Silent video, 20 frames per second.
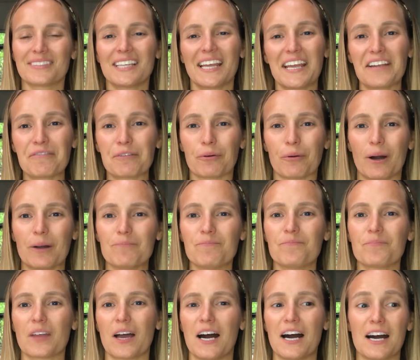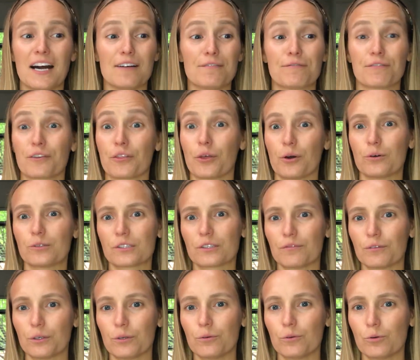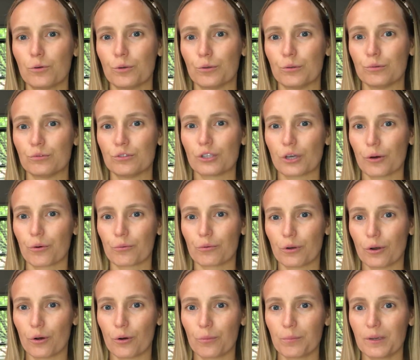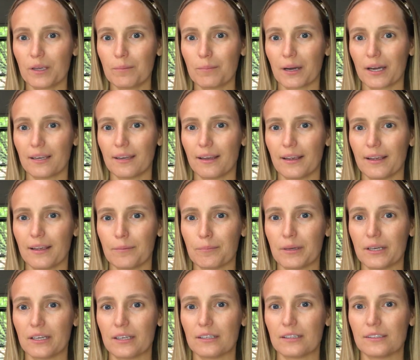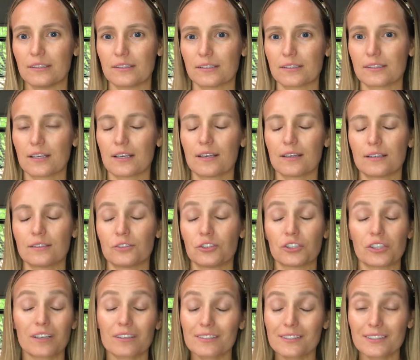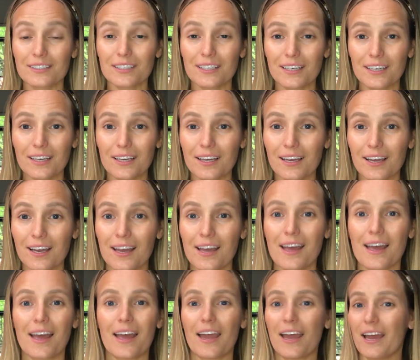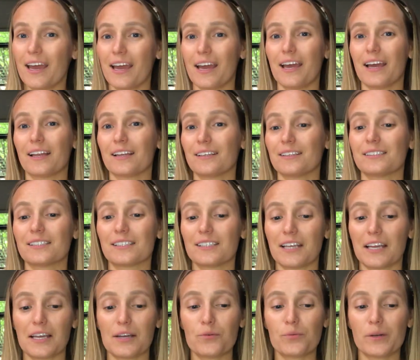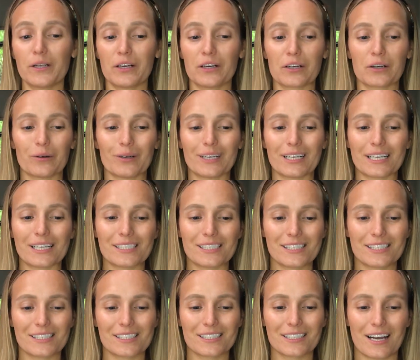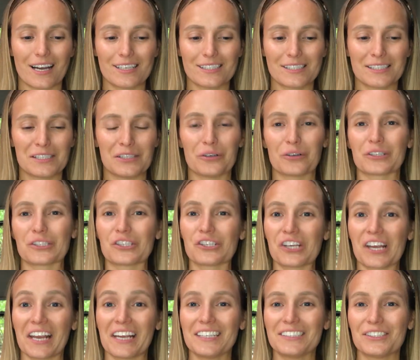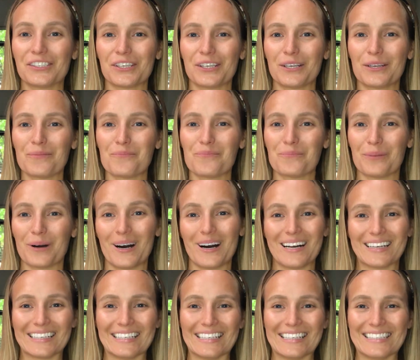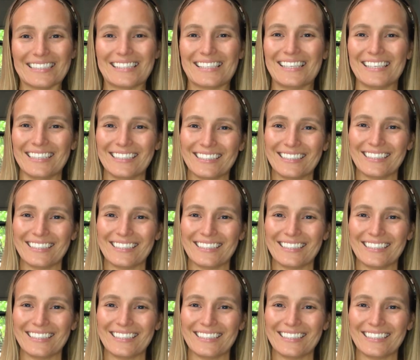Hey everyone, for those of you who don't know me, my name is Chelsea, and today we are going to discuss your changing bodies.